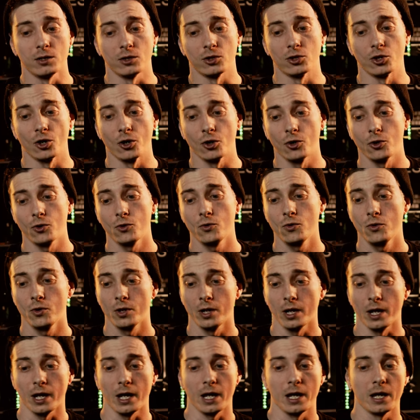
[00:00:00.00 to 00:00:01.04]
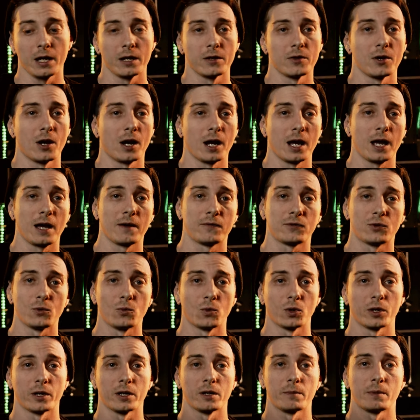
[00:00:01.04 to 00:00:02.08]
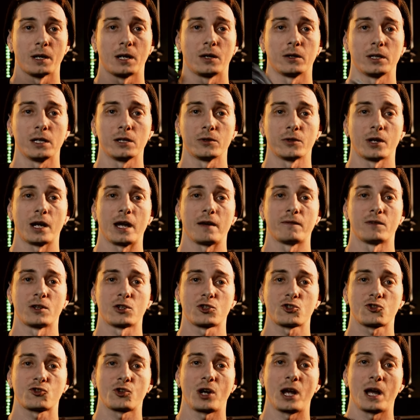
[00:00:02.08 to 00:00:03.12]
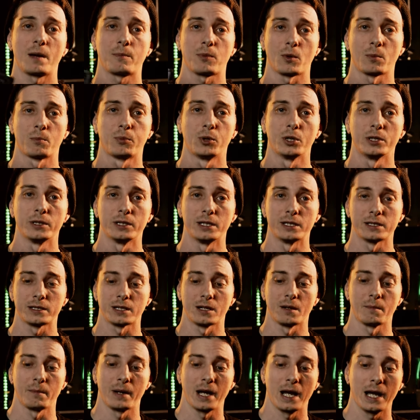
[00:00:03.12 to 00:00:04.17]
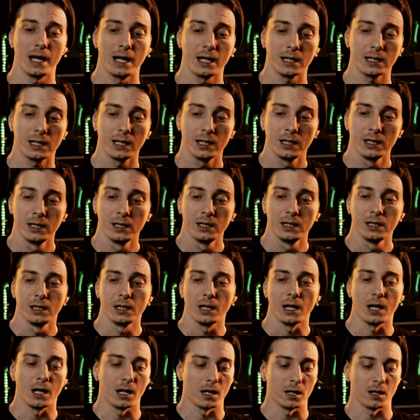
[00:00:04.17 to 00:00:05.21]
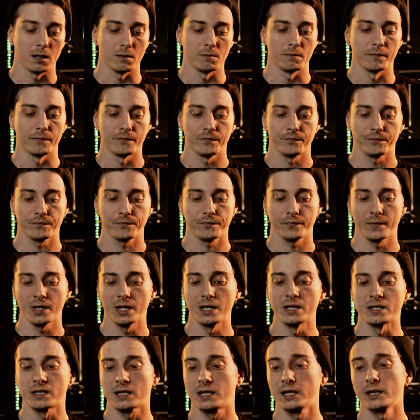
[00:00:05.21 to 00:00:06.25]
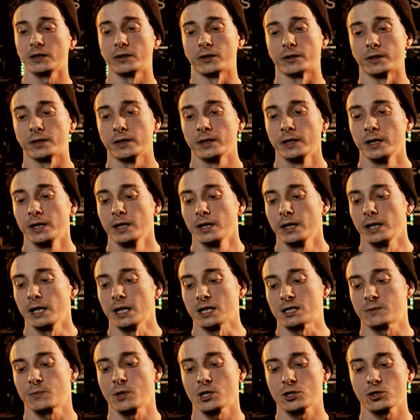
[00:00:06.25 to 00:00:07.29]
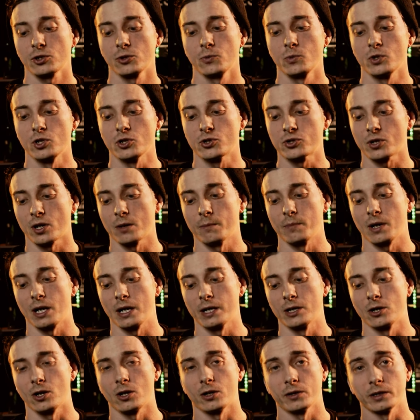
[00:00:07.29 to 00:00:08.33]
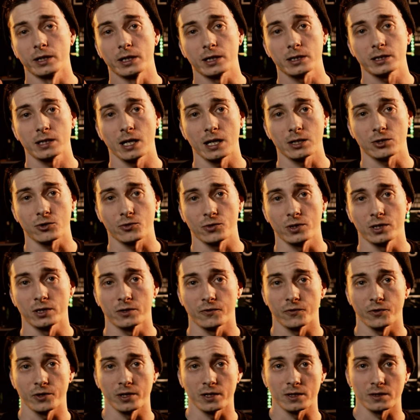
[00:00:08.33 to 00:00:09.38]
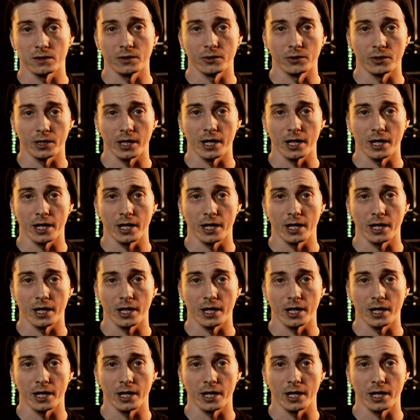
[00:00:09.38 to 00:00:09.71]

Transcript: and go and not have to worry about either having a strap or putting this in a bag um, is killer, especially when you start buying all the accessories for this little